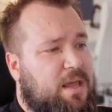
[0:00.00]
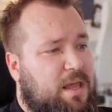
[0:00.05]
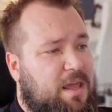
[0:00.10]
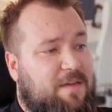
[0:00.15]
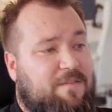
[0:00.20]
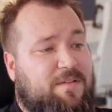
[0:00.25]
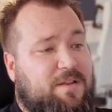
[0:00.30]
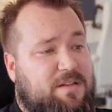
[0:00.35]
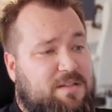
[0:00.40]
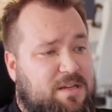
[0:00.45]

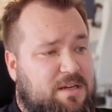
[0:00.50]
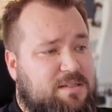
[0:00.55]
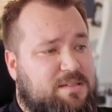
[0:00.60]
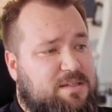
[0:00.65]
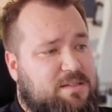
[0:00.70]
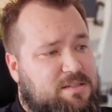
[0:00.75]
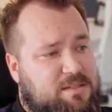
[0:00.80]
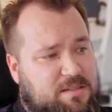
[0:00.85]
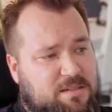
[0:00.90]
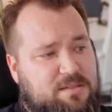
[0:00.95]
If it
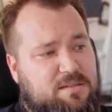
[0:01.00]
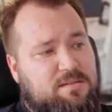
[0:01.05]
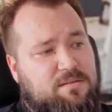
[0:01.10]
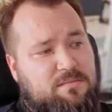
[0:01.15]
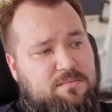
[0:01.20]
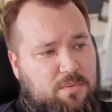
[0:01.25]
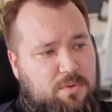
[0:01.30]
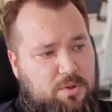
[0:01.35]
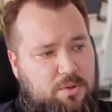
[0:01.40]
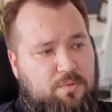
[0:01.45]
does
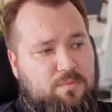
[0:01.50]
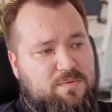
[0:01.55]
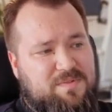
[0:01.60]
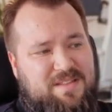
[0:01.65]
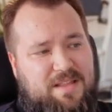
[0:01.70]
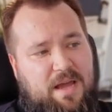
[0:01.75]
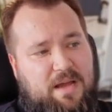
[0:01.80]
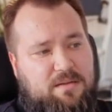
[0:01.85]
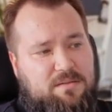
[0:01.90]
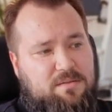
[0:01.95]
exist,
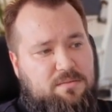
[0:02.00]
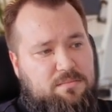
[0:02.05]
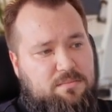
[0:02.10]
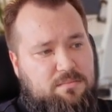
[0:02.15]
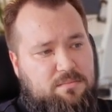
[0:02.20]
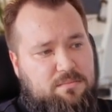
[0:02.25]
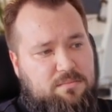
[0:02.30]
use that.